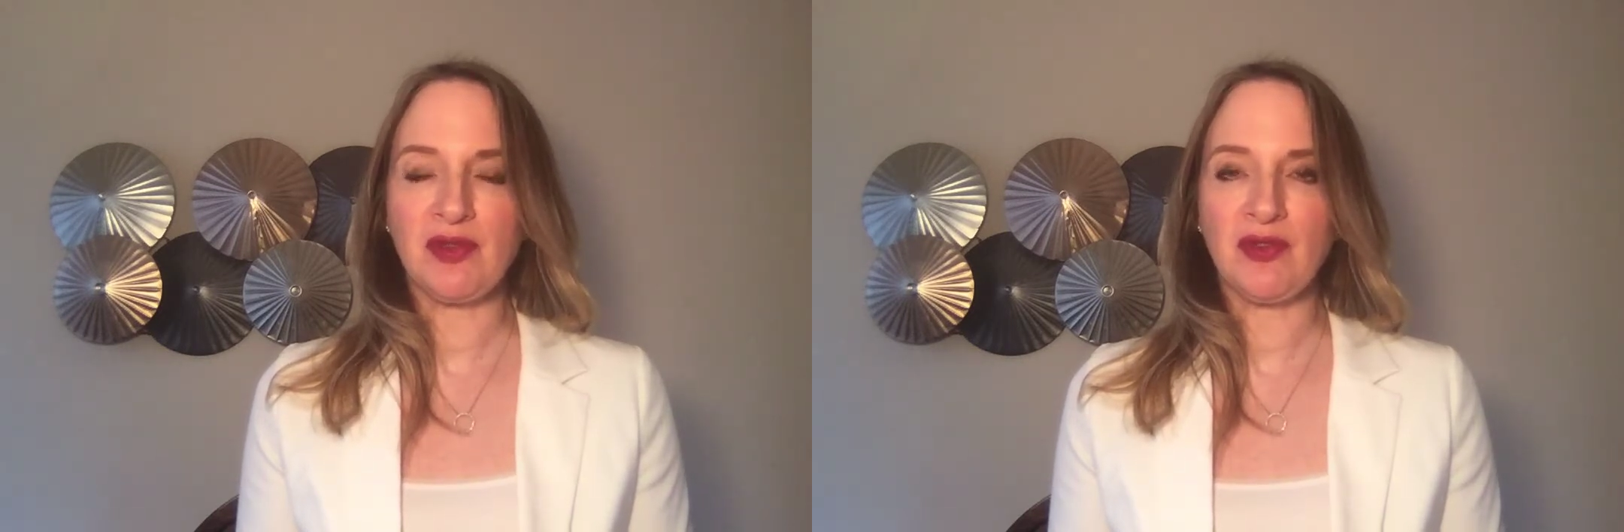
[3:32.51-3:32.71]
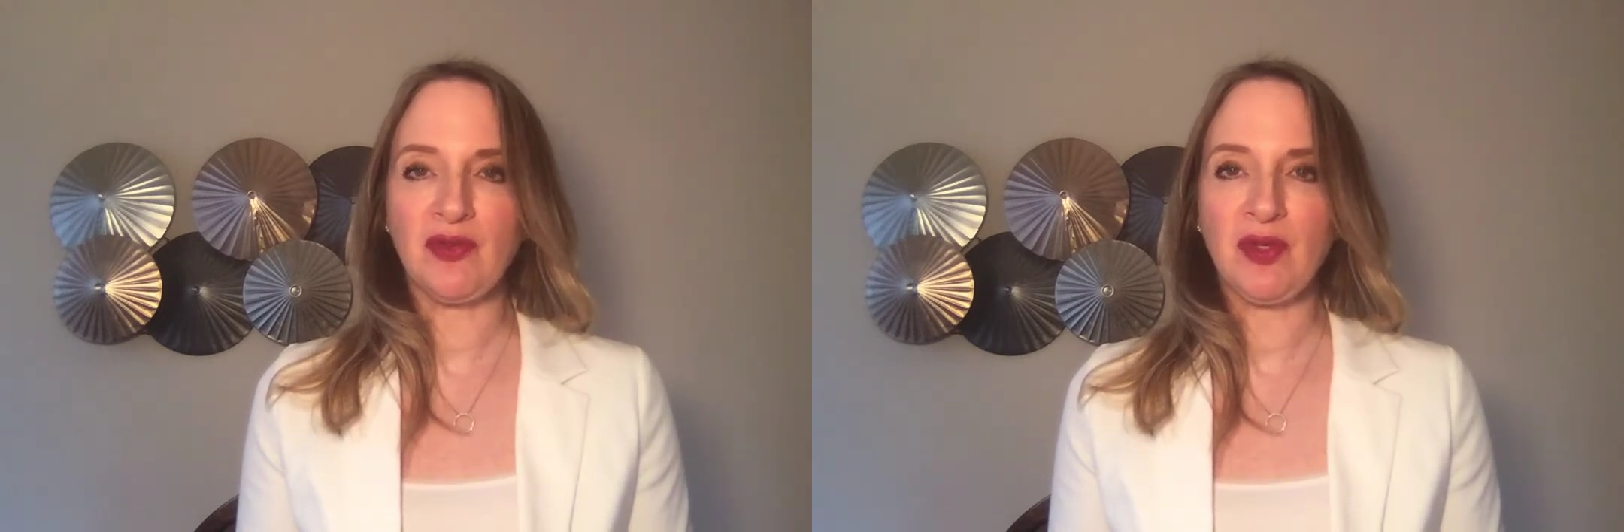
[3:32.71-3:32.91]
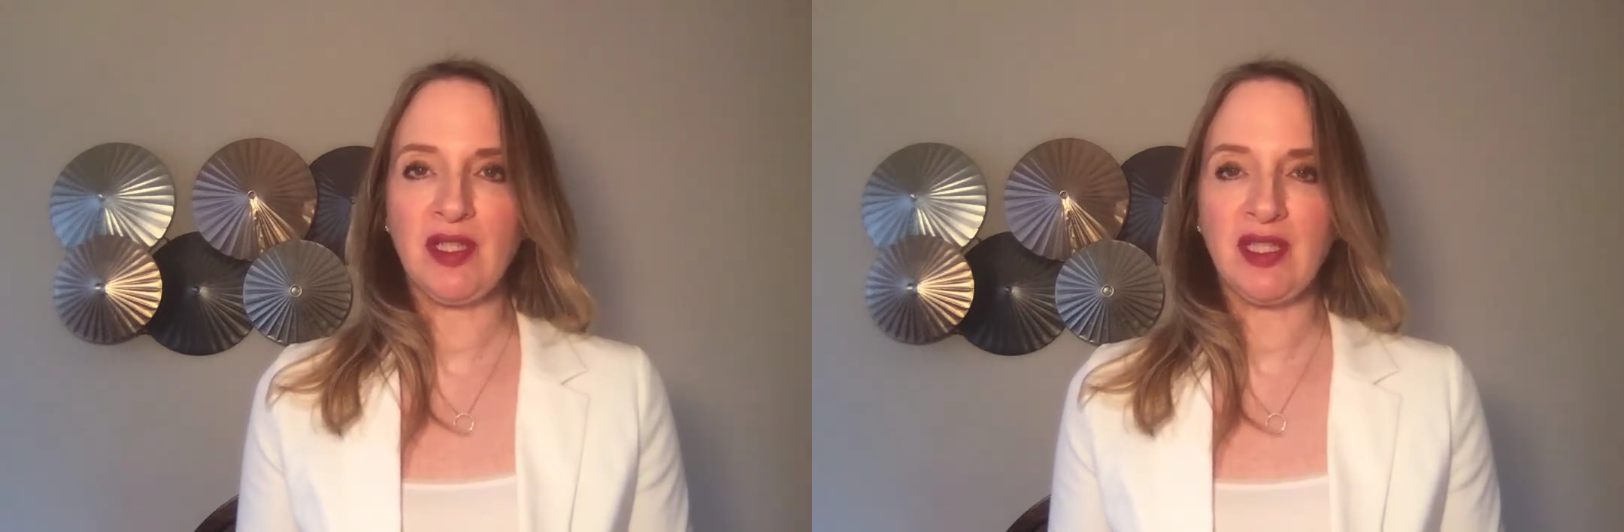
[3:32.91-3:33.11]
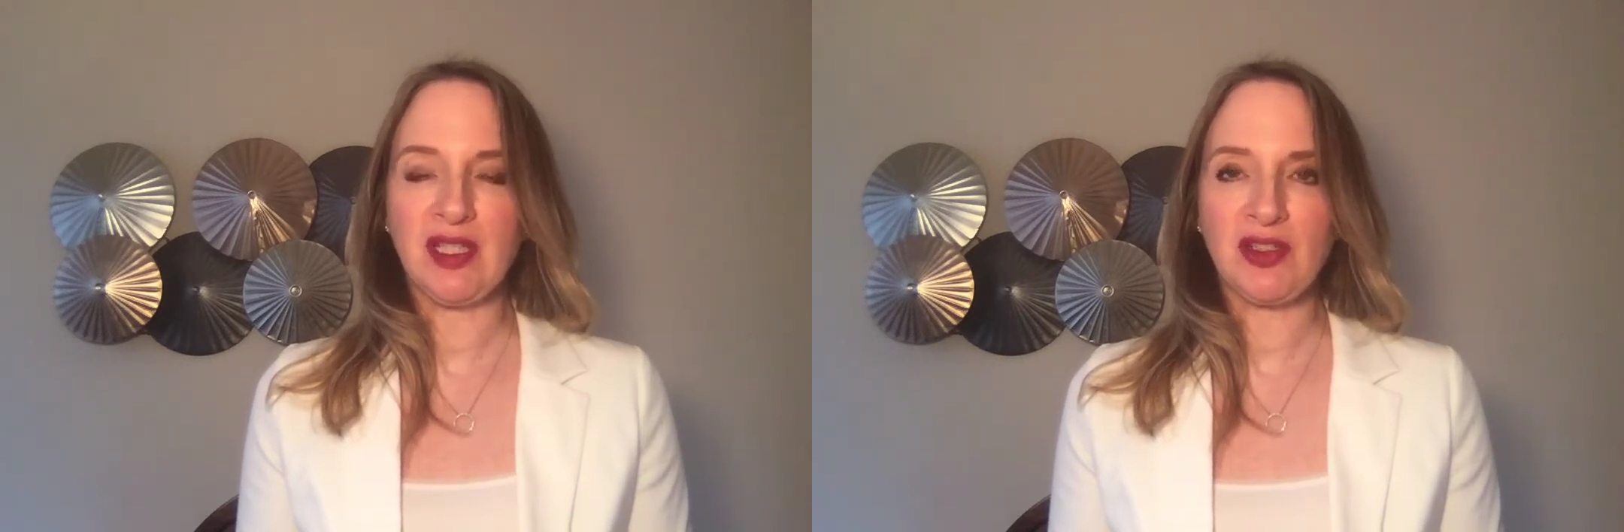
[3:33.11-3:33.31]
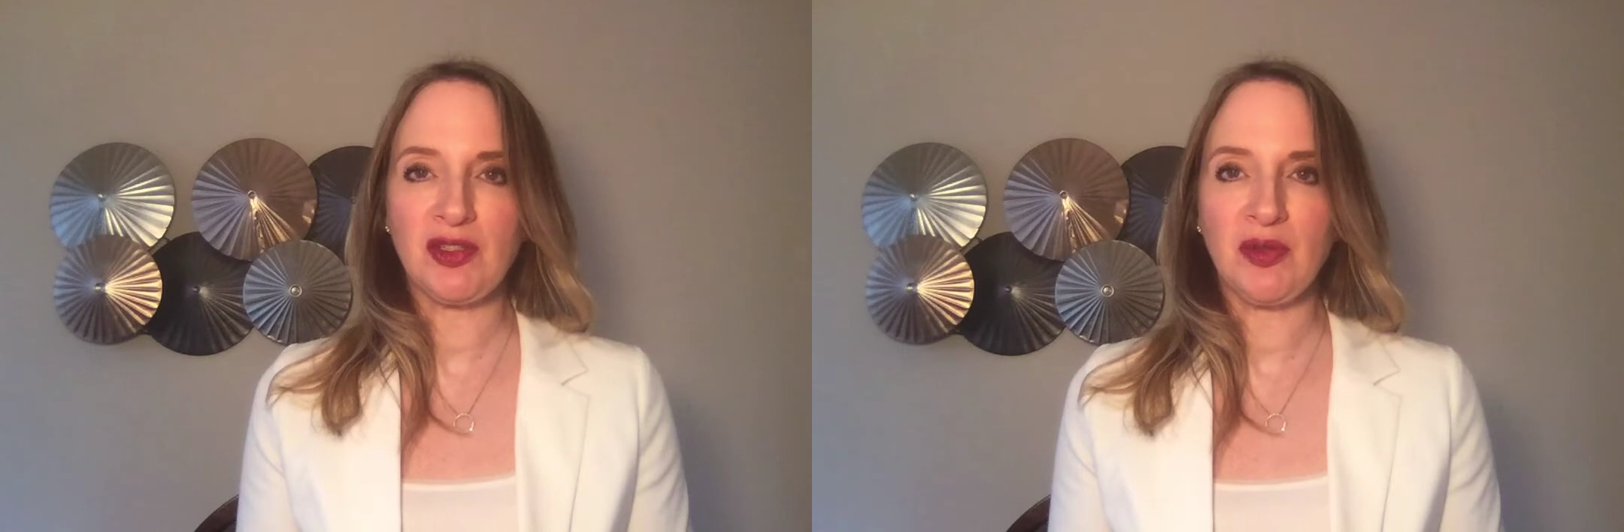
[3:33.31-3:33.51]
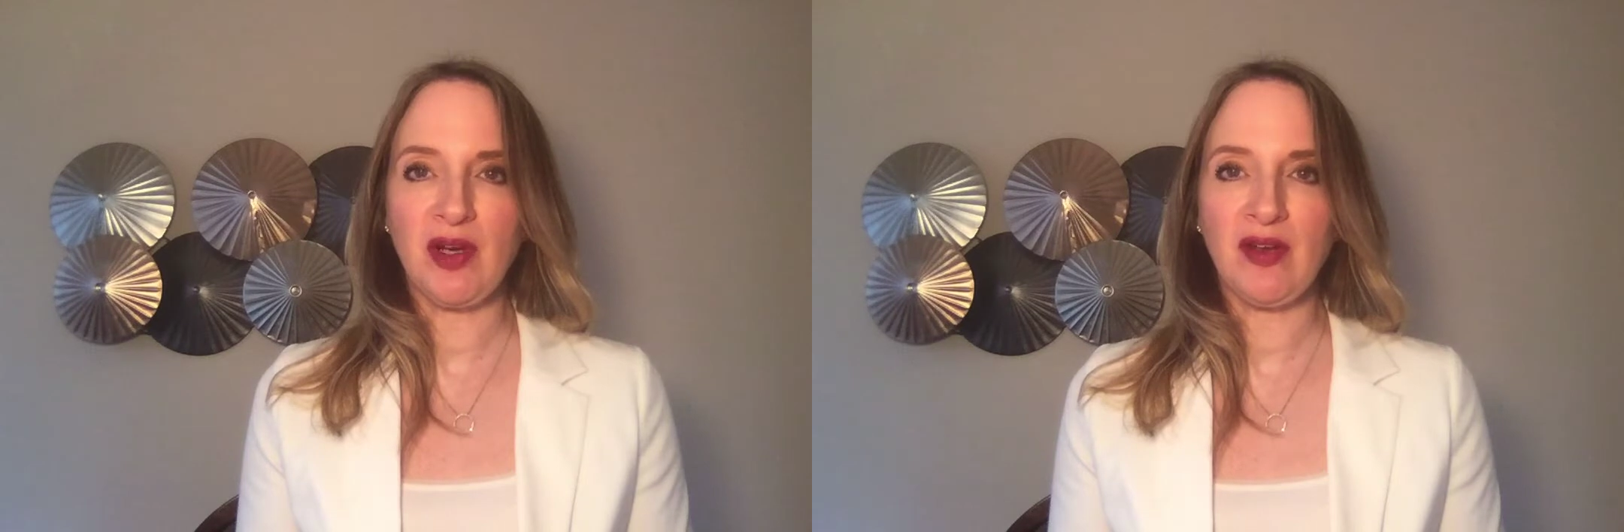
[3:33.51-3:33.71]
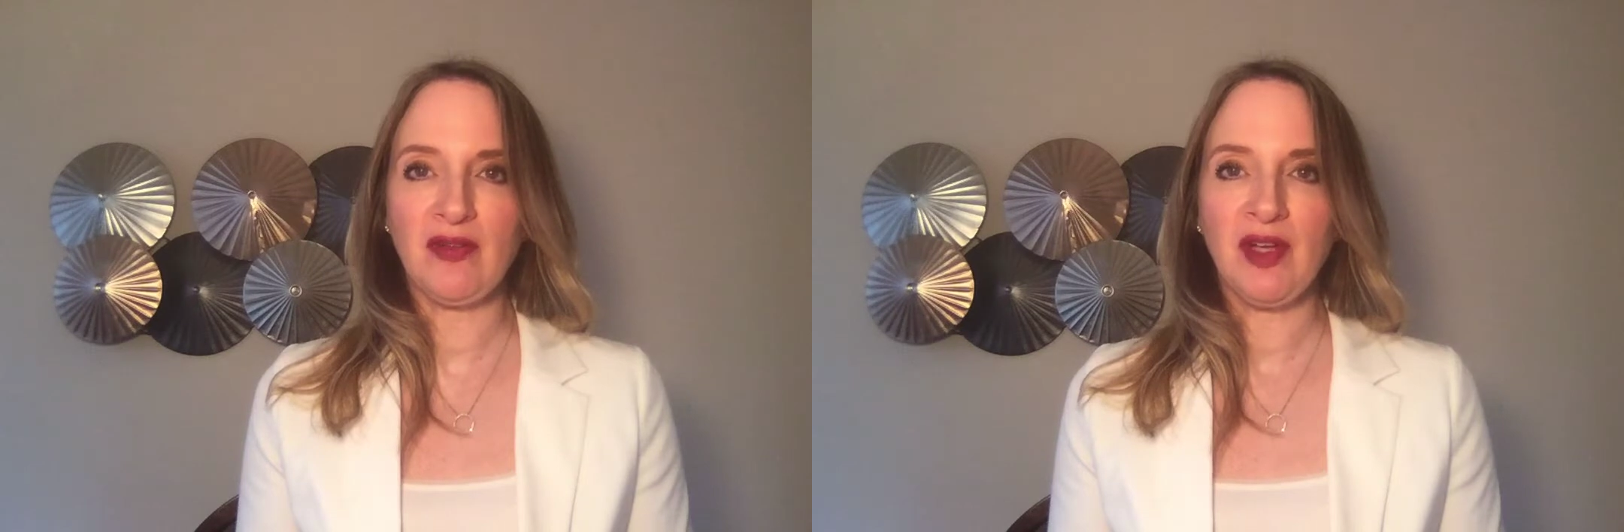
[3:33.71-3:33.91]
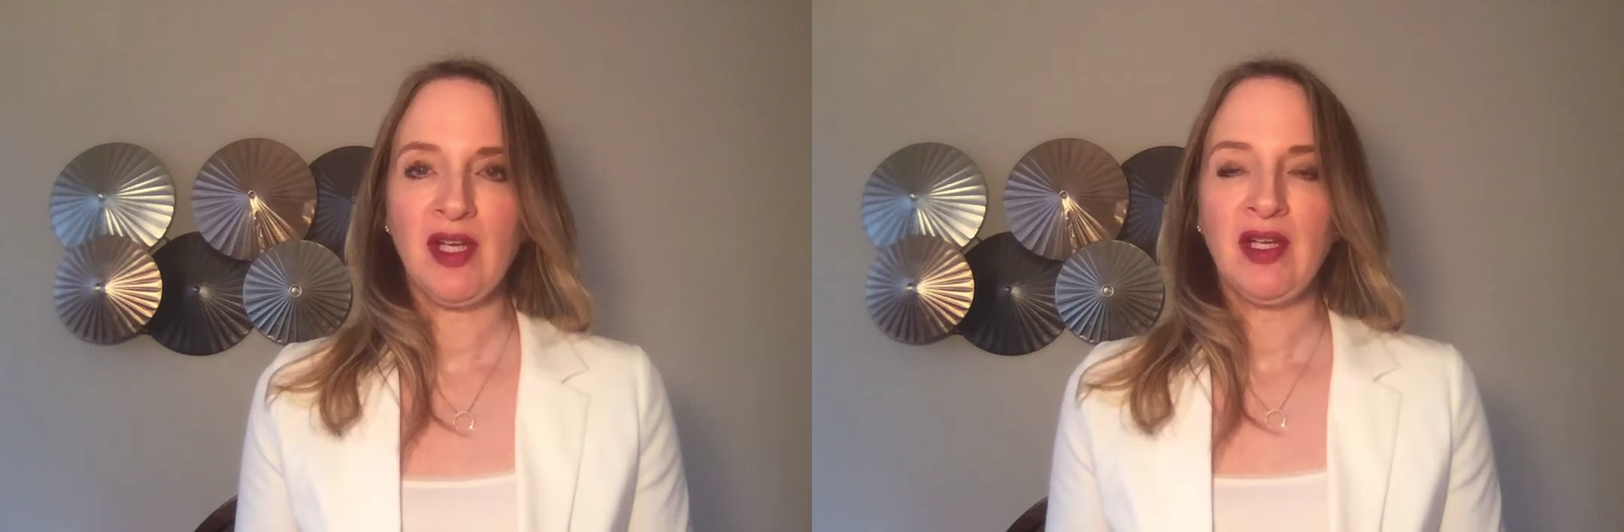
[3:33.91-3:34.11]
to avoid the issue of